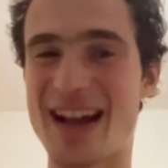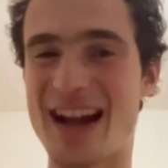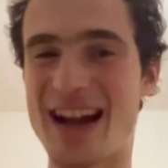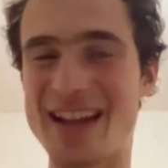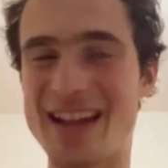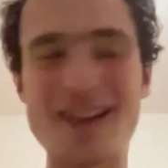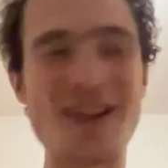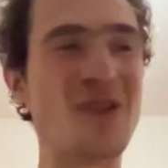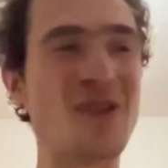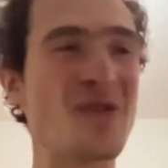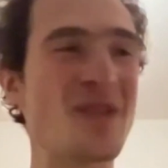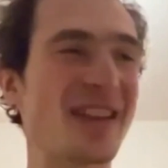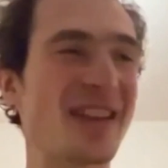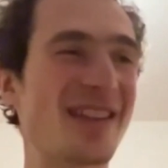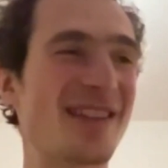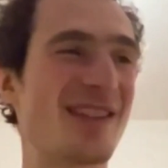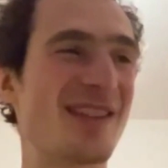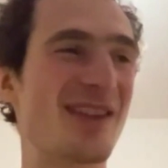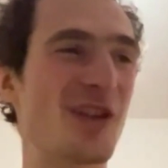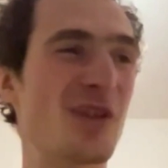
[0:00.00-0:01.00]
I know
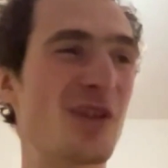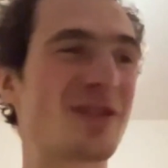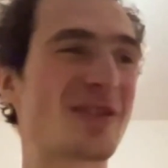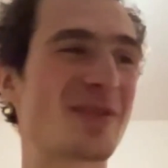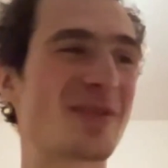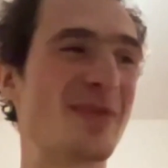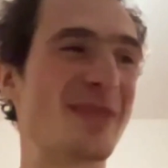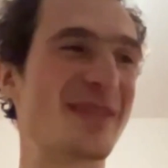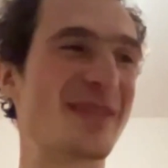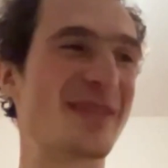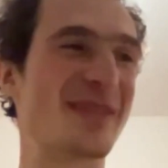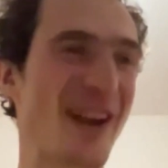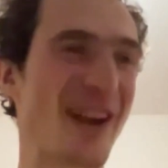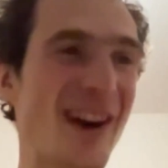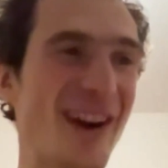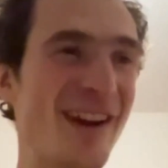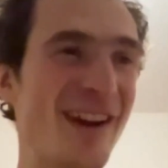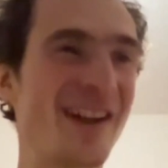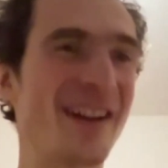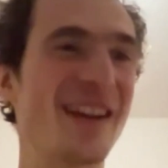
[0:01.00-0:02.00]
it looks
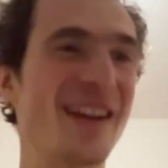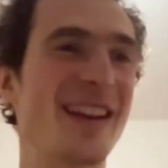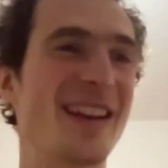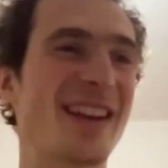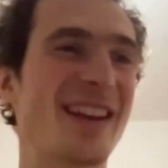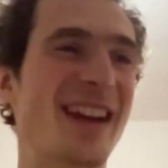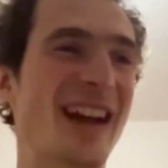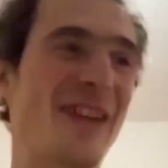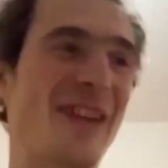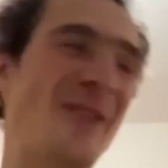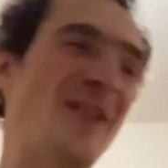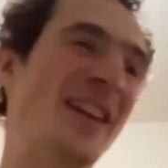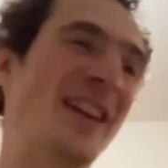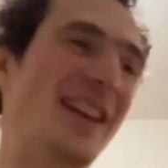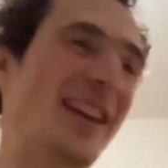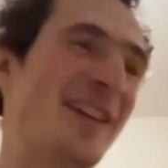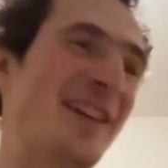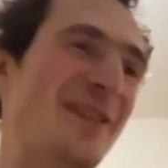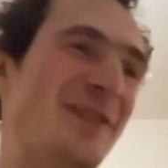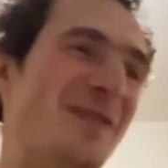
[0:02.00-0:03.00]
bizarre. I
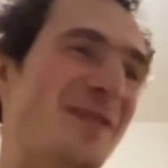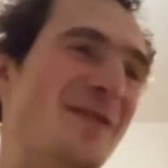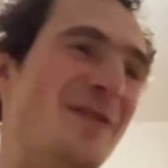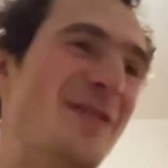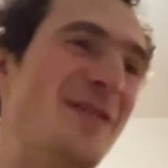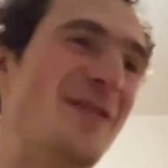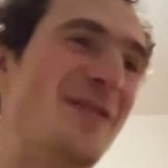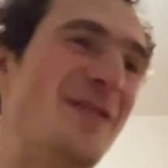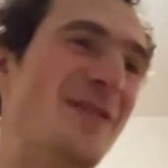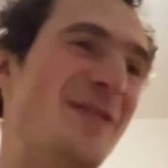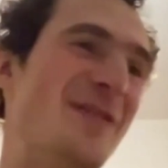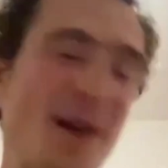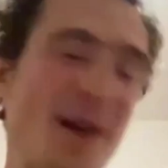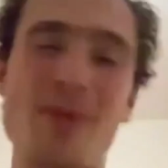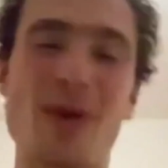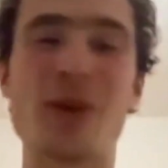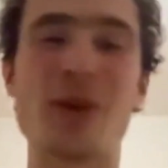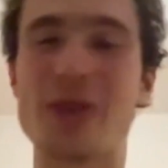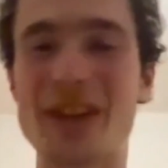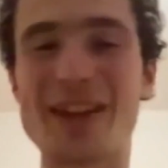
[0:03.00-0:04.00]
think I'm
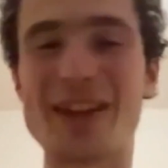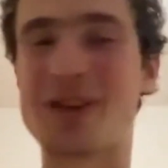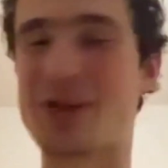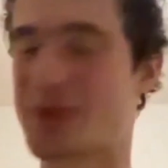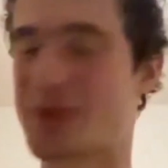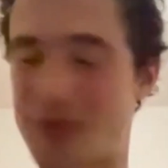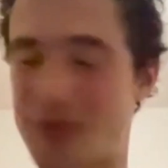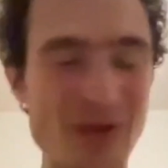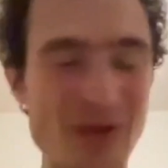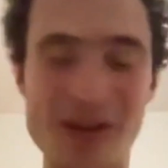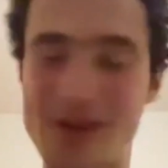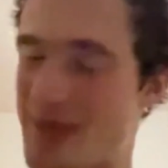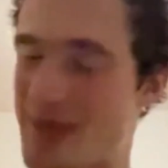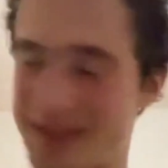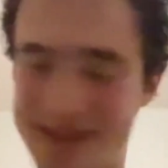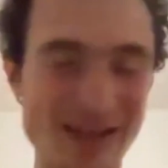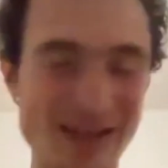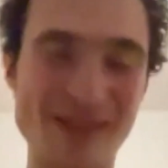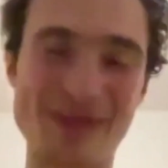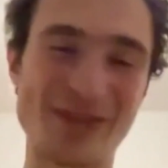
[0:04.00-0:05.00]
already controlling
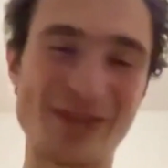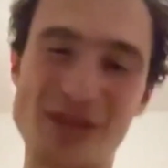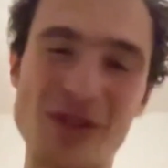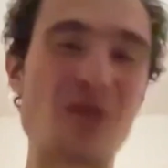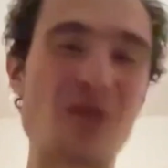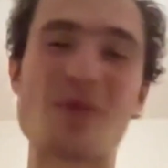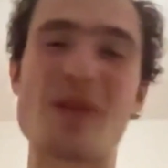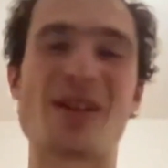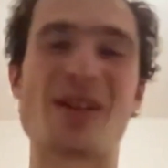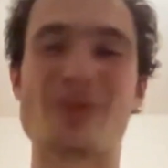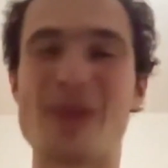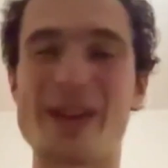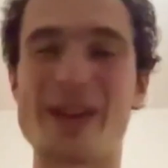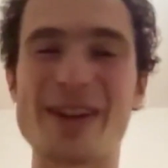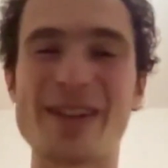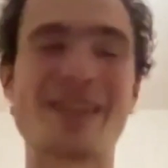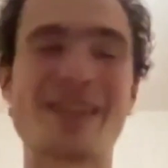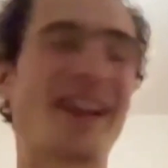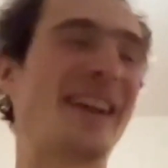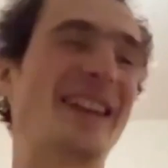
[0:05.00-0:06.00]
myself so much
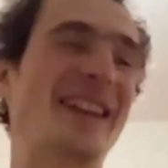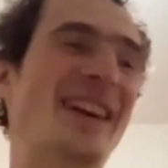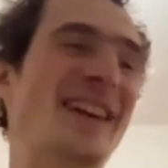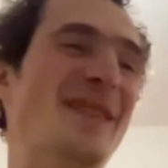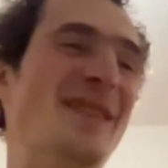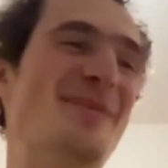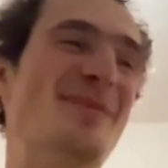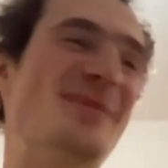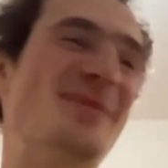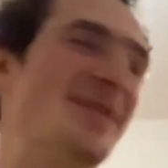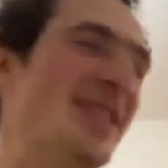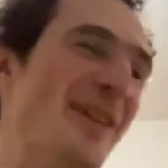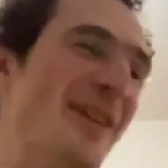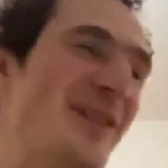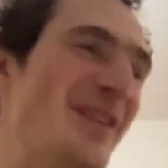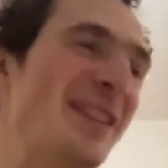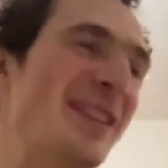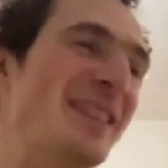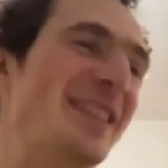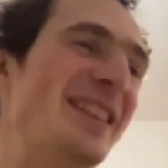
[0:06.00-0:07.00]
better, and I'm
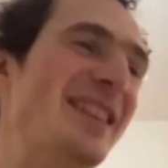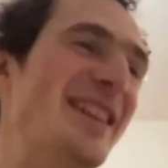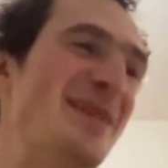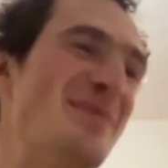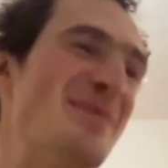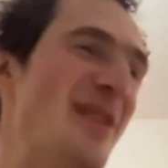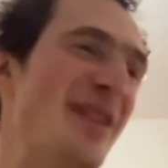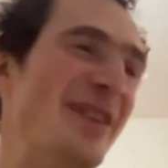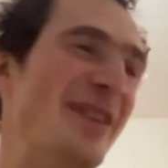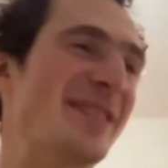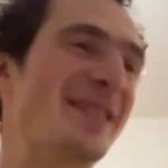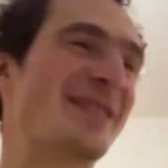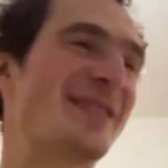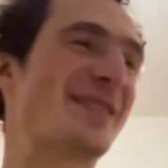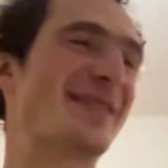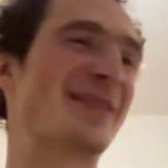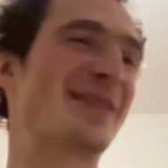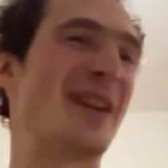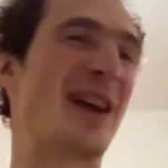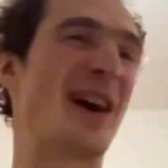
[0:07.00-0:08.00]
definitely
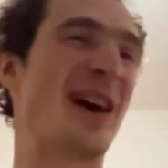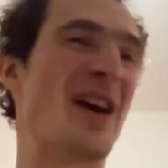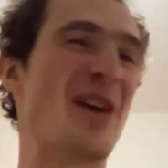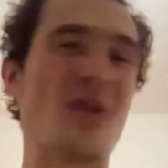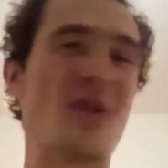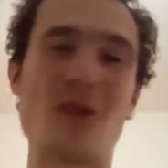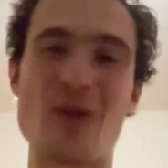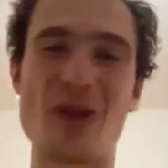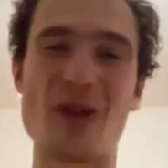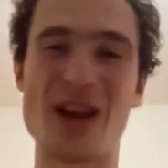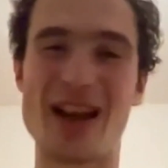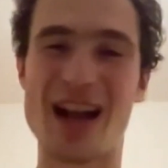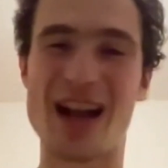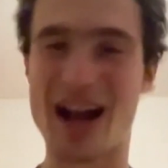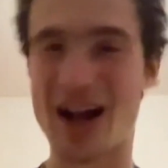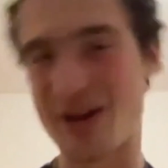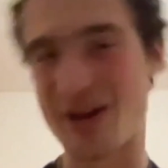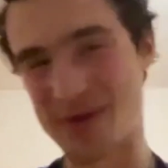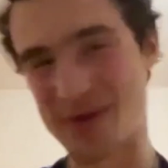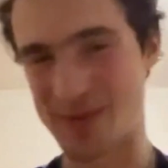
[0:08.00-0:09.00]
embarrassed how
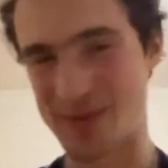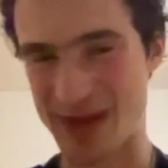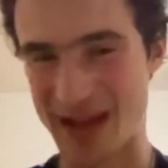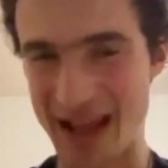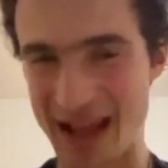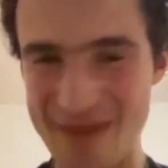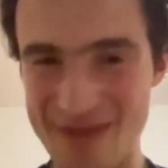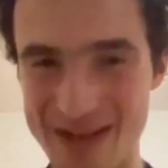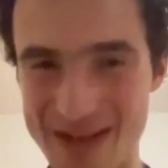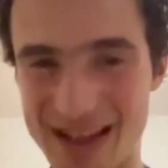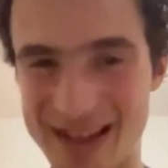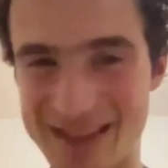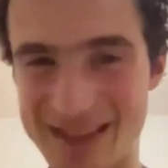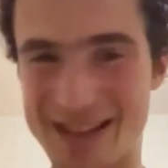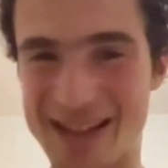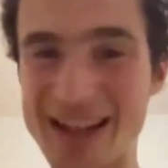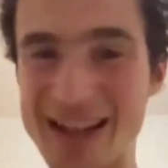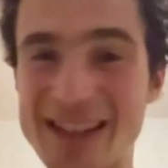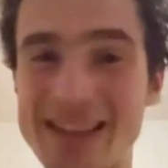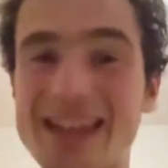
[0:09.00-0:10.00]
I was behaving as
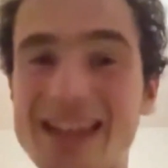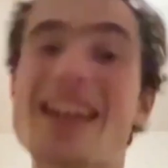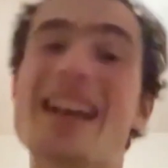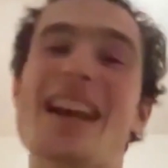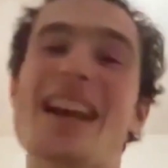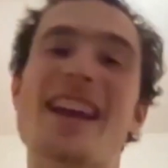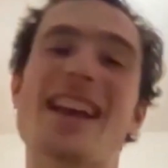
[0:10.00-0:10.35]
a kid.